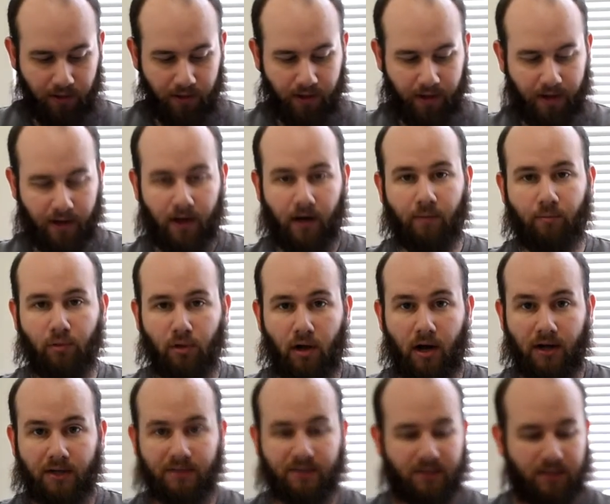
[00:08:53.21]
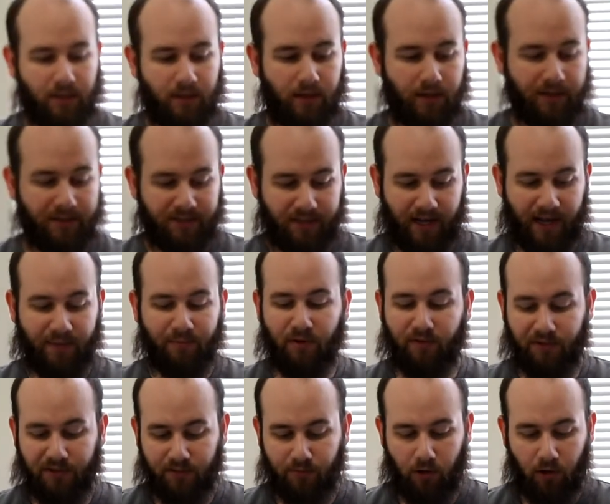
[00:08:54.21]
It kind of blocks the escape
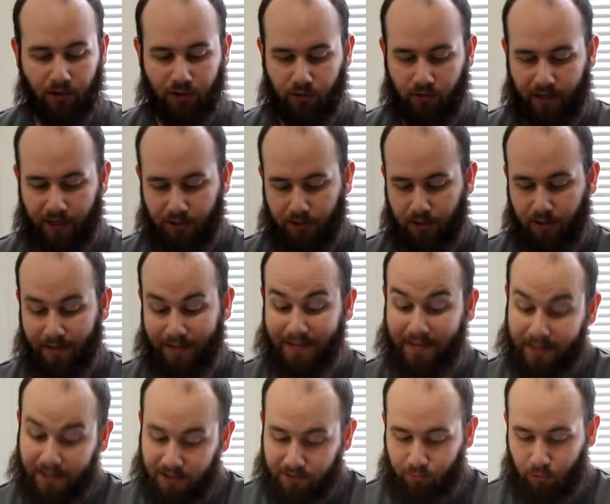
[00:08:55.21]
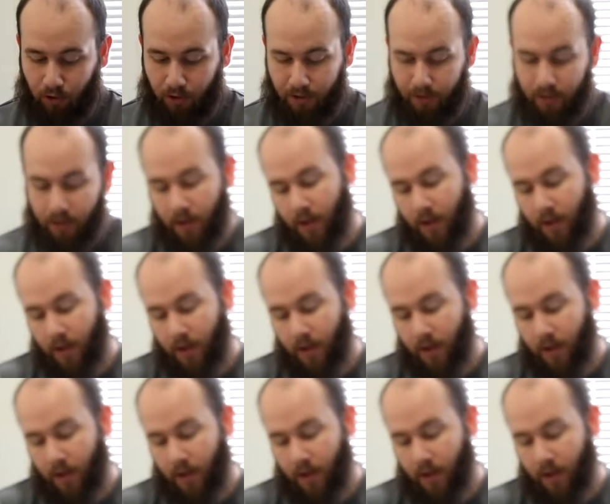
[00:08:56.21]
of a smaller tarantula like this one,